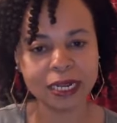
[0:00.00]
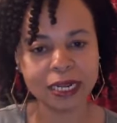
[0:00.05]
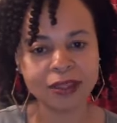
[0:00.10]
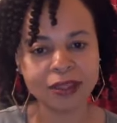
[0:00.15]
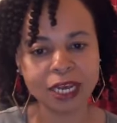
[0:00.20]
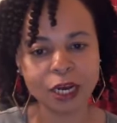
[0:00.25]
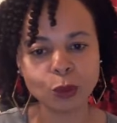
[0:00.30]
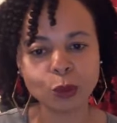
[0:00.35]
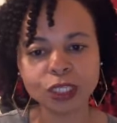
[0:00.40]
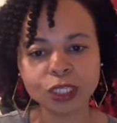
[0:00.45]

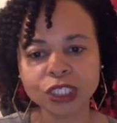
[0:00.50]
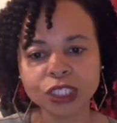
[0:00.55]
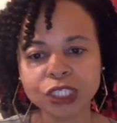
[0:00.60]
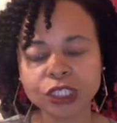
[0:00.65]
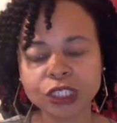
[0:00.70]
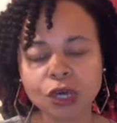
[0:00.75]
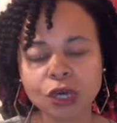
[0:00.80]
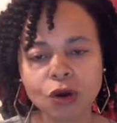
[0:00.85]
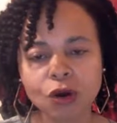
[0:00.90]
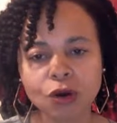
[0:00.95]
And there was
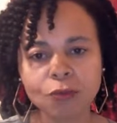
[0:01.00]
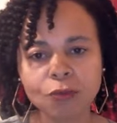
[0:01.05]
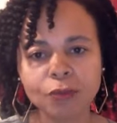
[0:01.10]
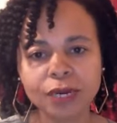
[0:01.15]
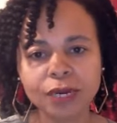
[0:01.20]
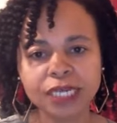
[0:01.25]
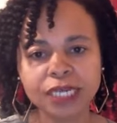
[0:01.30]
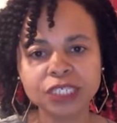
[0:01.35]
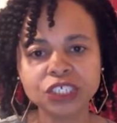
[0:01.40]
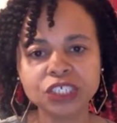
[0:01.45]
so
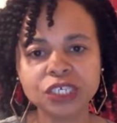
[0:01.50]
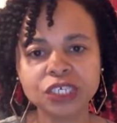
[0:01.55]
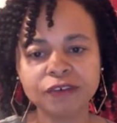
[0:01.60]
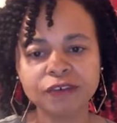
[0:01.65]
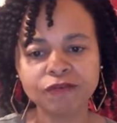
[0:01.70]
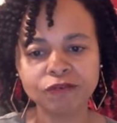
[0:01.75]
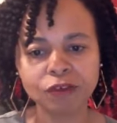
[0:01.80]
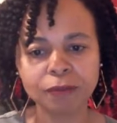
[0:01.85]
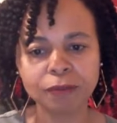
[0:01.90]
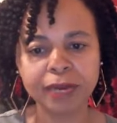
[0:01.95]
much
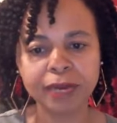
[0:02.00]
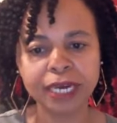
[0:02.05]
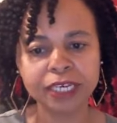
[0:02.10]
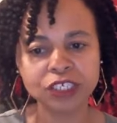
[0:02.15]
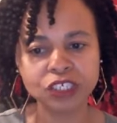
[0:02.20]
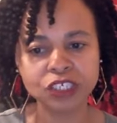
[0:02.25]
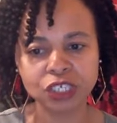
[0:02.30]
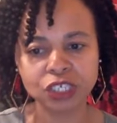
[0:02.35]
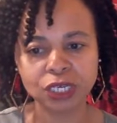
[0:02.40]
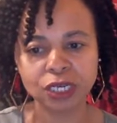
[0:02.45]

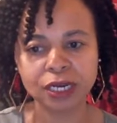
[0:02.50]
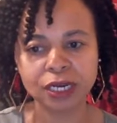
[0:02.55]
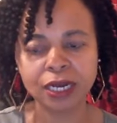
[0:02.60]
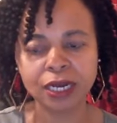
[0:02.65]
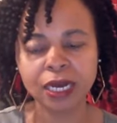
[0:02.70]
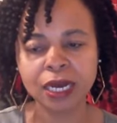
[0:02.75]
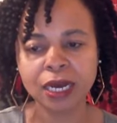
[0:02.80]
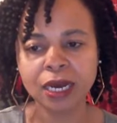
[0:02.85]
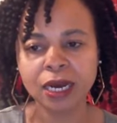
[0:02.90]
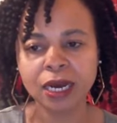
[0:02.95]
information
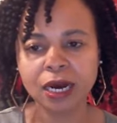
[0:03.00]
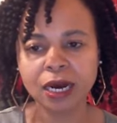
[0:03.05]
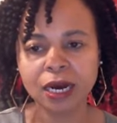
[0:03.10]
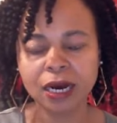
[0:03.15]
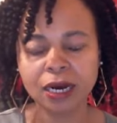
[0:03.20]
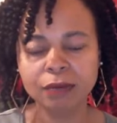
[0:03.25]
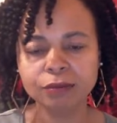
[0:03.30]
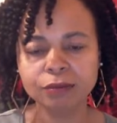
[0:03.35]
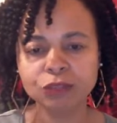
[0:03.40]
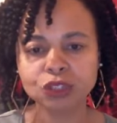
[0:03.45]

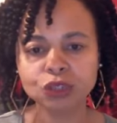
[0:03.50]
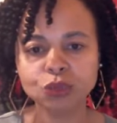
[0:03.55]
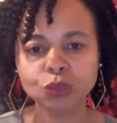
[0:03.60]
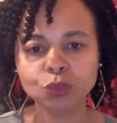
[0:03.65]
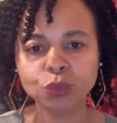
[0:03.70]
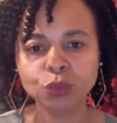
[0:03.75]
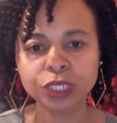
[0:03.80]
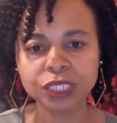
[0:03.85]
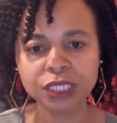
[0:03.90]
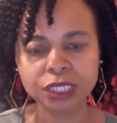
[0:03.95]
um, to
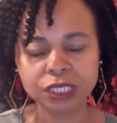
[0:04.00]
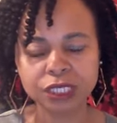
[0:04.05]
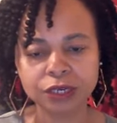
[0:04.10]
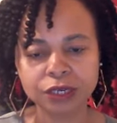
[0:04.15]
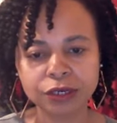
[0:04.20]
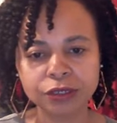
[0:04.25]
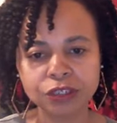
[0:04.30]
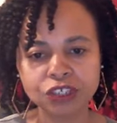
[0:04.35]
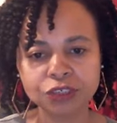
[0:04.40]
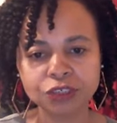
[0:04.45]

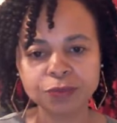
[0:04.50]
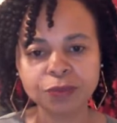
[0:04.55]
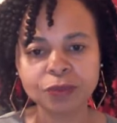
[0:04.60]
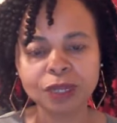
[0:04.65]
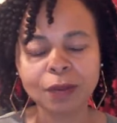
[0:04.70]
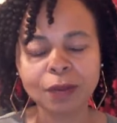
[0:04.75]
research,